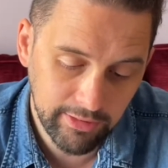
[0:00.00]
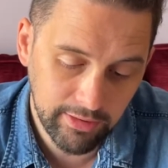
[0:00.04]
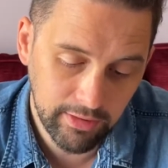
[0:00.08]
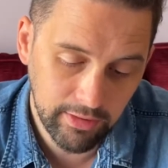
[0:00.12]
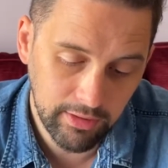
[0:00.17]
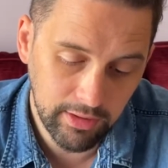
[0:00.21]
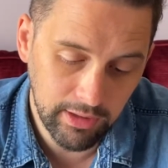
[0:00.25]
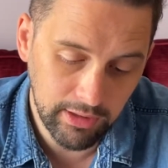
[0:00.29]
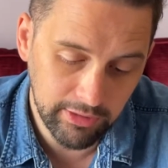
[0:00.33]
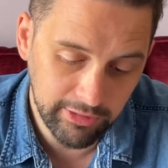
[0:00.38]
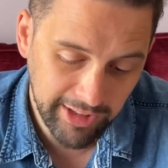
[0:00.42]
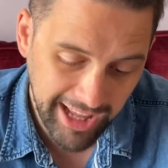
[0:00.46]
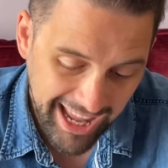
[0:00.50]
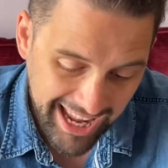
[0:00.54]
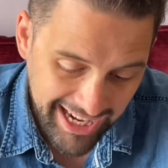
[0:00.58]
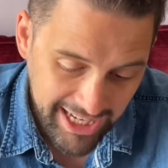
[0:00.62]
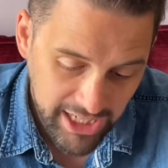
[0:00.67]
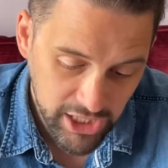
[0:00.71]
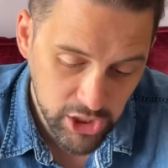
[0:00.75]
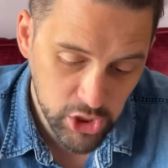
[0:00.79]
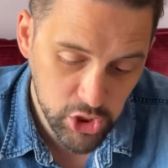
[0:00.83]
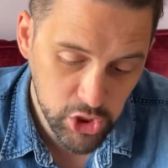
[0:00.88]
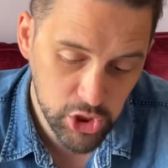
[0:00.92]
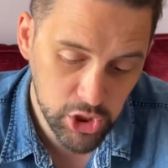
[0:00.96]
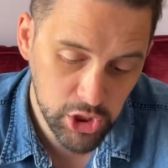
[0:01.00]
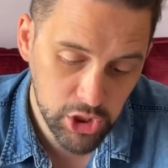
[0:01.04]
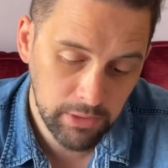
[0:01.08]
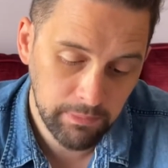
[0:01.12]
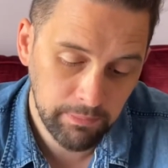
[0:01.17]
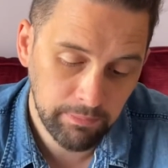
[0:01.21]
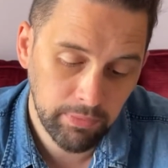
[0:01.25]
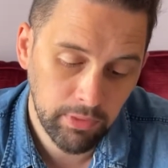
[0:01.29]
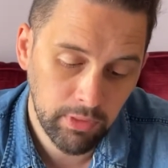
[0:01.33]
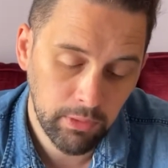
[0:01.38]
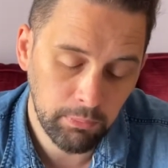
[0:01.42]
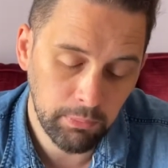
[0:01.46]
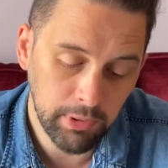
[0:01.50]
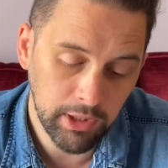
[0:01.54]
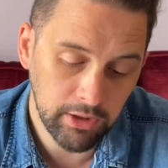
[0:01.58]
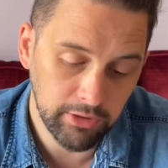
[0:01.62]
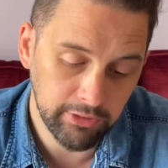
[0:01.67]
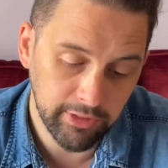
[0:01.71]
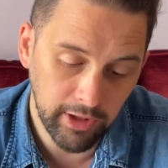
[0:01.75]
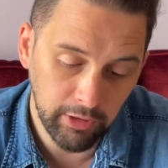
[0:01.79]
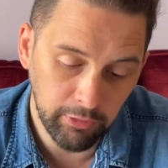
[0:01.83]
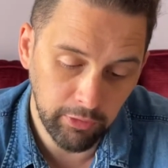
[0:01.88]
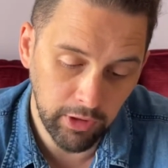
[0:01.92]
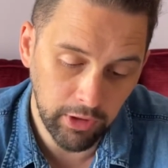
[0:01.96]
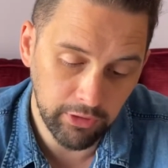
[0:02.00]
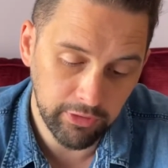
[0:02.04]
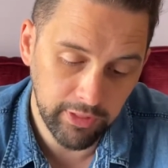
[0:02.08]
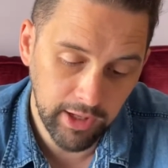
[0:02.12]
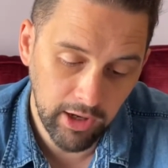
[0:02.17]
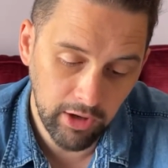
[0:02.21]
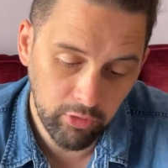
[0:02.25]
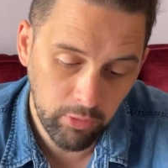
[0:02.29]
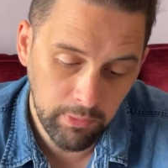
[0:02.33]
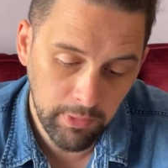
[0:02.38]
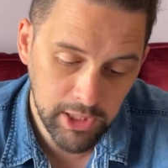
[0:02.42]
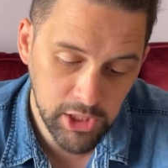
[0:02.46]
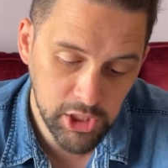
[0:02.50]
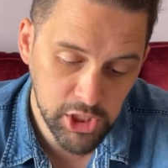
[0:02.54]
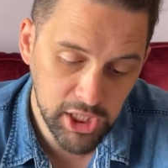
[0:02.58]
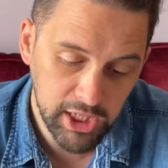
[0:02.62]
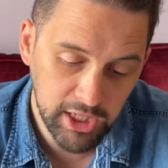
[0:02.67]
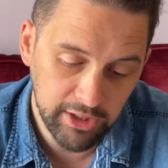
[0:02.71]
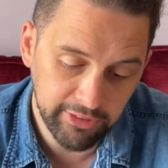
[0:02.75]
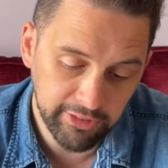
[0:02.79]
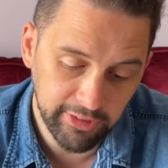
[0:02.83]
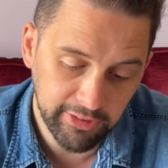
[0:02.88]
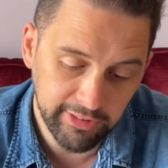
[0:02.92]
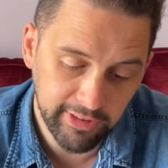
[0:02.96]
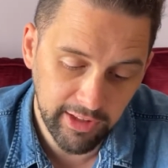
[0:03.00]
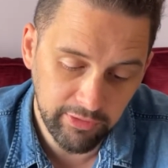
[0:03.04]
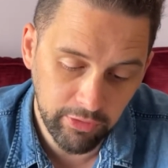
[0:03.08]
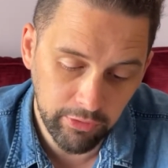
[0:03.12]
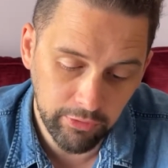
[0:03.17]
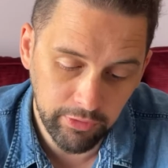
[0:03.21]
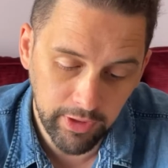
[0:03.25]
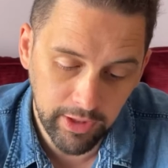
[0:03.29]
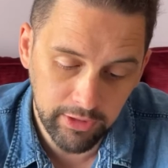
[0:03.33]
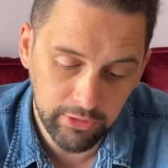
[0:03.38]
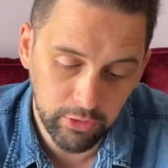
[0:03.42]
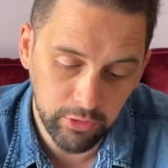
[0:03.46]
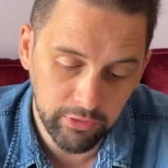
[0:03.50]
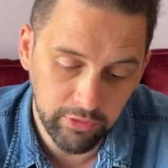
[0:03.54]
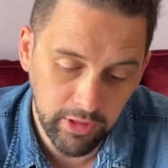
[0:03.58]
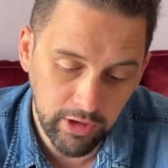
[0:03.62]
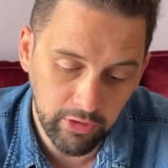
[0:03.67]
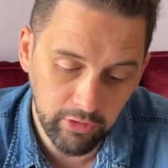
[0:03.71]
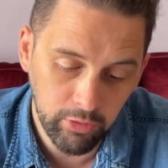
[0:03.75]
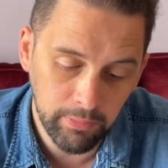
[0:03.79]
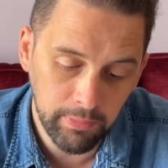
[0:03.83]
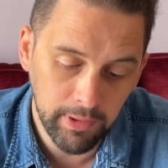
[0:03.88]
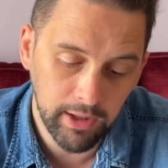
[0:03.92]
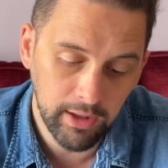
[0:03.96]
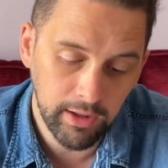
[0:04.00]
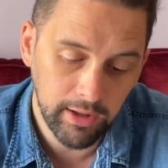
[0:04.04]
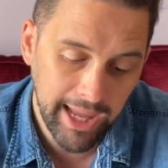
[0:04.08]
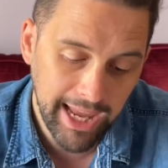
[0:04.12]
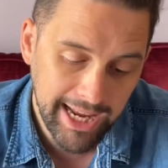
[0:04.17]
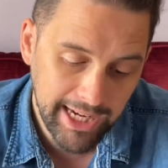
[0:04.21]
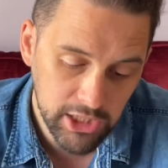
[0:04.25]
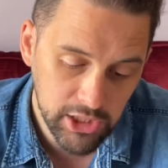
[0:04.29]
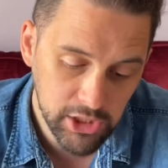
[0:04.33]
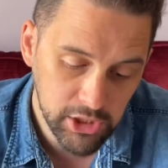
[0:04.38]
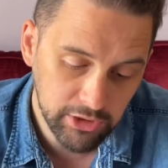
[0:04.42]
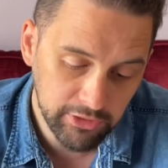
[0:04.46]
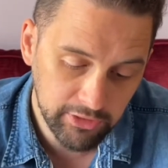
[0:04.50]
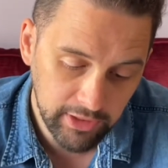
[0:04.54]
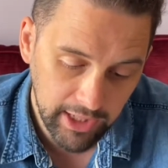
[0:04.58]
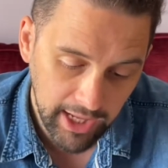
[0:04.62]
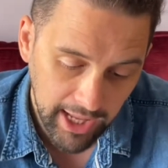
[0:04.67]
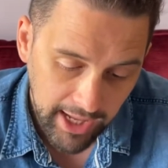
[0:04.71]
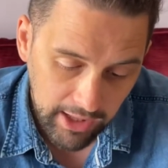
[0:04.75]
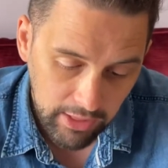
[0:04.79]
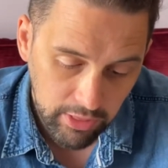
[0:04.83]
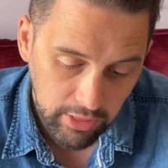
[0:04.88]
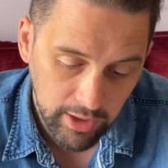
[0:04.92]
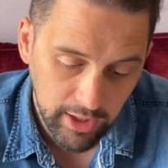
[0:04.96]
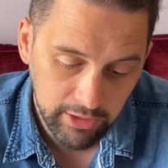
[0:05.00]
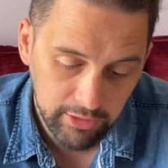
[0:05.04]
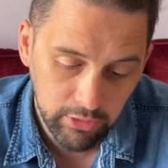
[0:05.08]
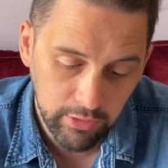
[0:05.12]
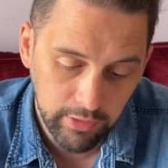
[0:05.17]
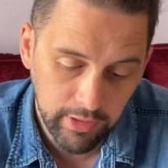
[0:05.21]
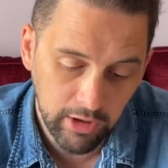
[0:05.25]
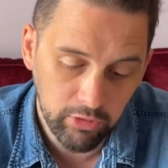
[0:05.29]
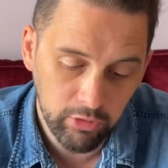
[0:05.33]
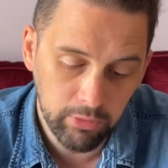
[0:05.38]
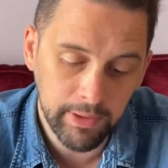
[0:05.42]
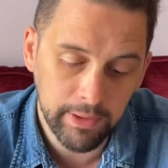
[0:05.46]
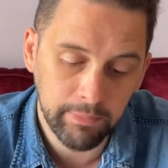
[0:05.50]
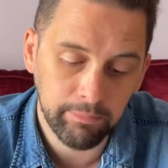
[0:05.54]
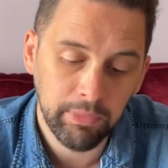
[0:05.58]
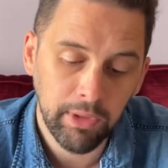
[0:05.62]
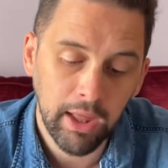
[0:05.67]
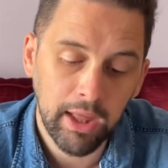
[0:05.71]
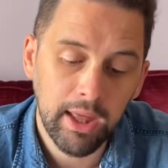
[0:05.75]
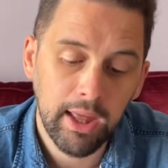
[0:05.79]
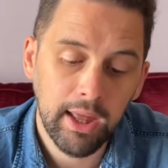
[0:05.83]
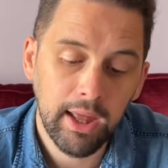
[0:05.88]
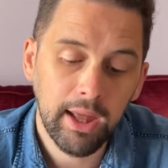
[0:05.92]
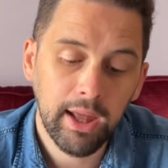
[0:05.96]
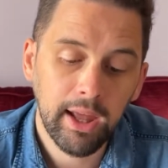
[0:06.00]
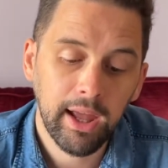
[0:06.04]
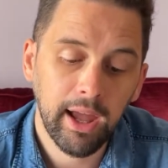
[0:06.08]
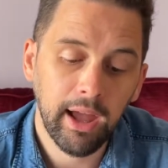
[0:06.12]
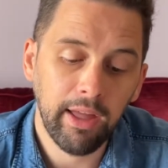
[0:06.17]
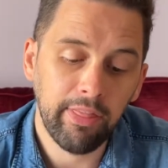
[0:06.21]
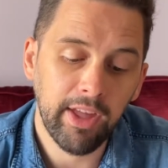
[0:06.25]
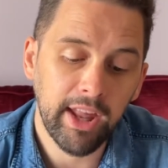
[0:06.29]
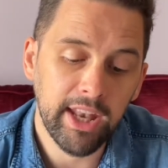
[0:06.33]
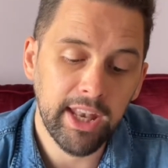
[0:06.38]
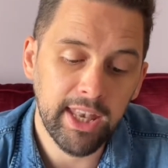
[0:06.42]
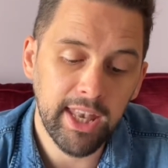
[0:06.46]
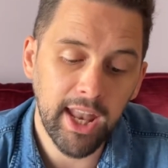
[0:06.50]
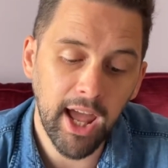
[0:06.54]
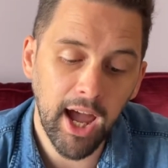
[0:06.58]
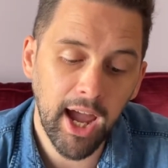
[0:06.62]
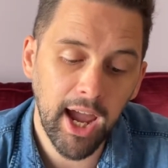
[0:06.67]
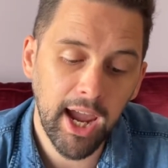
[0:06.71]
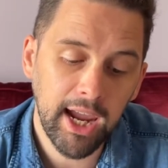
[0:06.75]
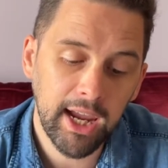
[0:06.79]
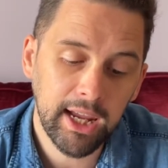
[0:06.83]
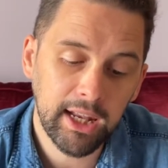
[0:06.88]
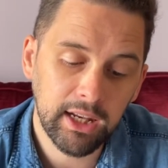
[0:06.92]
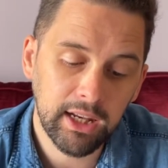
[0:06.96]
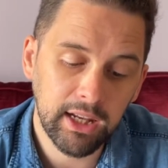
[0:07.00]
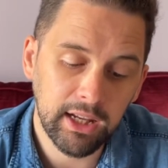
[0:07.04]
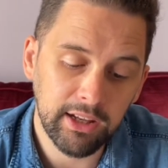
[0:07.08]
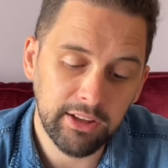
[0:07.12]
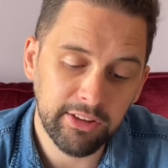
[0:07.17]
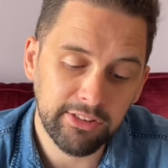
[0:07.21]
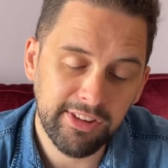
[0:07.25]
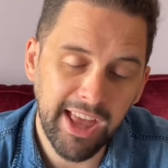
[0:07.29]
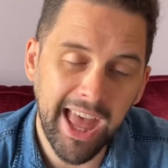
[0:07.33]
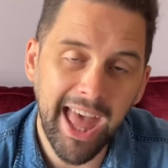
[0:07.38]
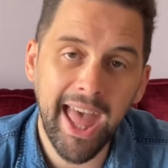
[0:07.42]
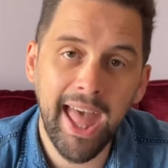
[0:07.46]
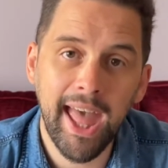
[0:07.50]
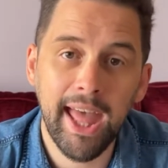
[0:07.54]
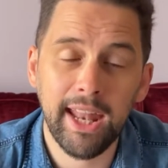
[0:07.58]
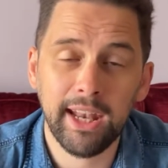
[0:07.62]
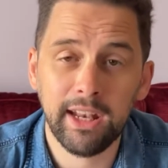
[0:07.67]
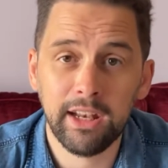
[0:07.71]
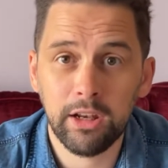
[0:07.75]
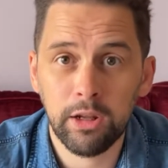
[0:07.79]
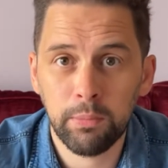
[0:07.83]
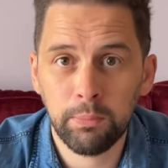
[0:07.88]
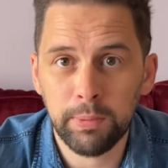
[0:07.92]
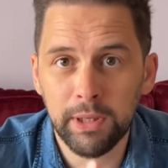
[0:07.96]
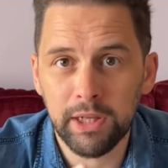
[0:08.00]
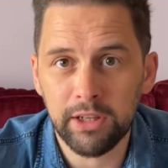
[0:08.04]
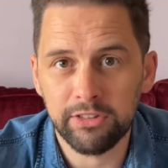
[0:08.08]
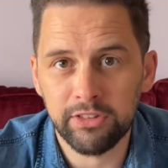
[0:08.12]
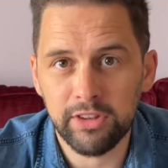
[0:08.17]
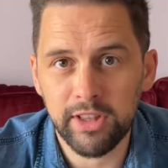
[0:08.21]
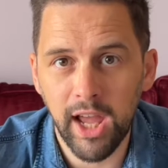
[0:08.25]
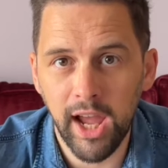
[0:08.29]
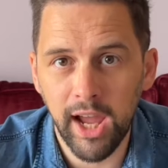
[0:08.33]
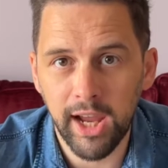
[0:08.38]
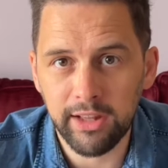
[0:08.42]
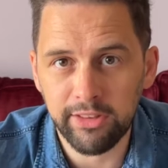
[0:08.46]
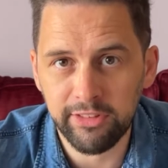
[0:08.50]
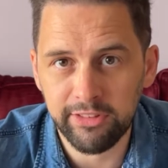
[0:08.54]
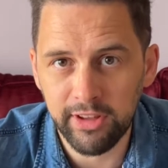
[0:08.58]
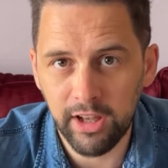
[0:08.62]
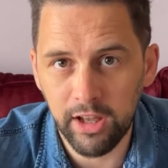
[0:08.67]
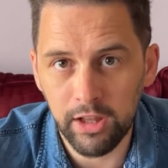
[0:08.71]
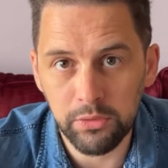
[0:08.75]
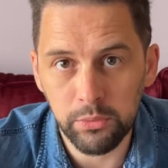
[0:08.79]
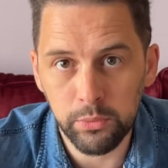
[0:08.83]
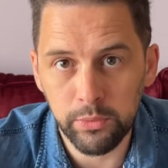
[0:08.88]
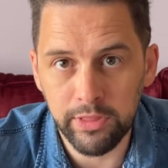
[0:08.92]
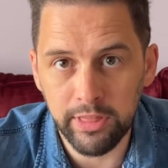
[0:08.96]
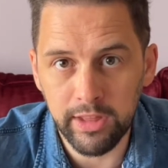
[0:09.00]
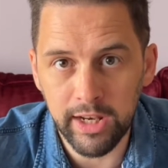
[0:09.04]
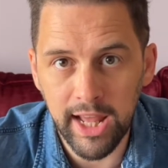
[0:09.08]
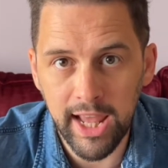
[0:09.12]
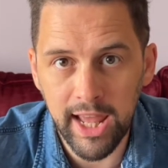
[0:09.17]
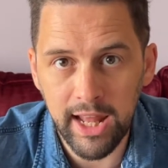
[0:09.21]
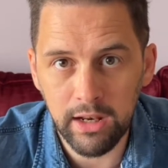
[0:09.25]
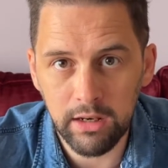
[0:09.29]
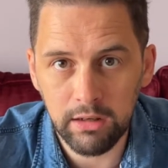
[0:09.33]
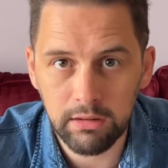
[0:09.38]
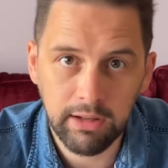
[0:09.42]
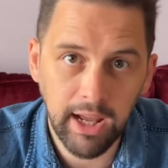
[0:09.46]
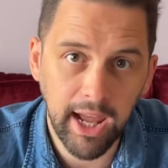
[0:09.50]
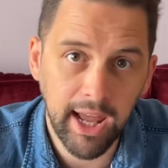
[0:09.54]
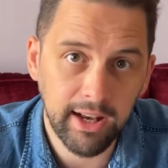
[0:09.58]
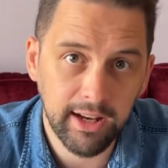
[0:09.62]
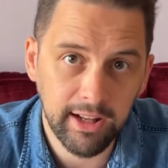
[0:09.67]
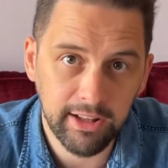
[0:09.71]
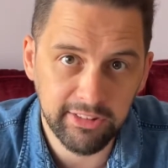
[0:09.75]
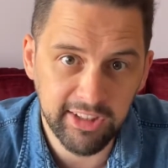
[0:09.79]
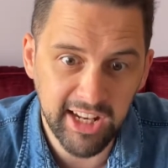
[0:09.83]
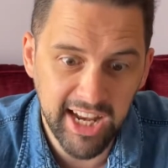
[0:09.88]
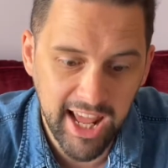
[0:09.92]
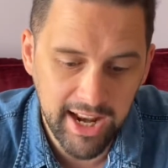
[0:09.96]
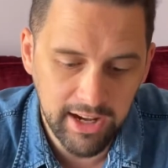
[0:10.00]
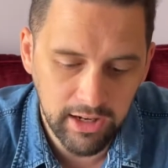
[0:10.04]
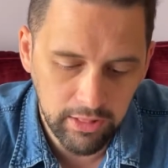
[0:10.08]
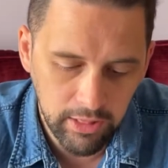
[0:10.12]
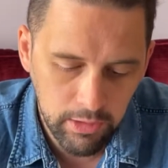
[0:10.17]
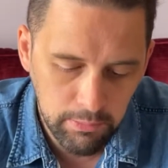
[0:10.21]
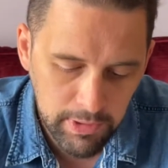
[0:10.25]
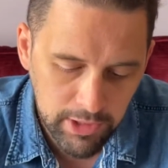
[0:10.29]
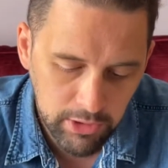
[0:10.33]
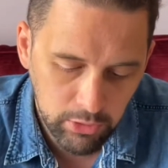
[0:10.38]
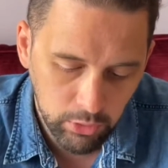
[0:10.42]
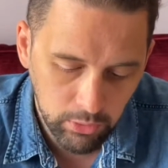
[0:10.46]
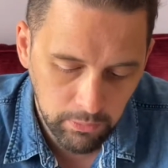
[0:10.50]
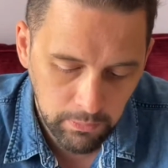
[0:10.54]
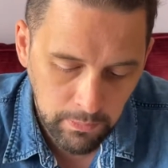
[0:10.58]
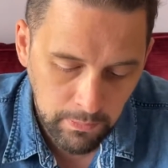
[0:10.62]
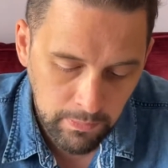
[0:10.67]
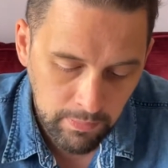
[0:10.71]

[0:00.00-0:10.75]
is H, because that follows the alphabet. G is the 7th letter of the alphabet. H is the 8th letter of the alphabet. And then 9 is N, because 9 starts with an N and has an N in the middle.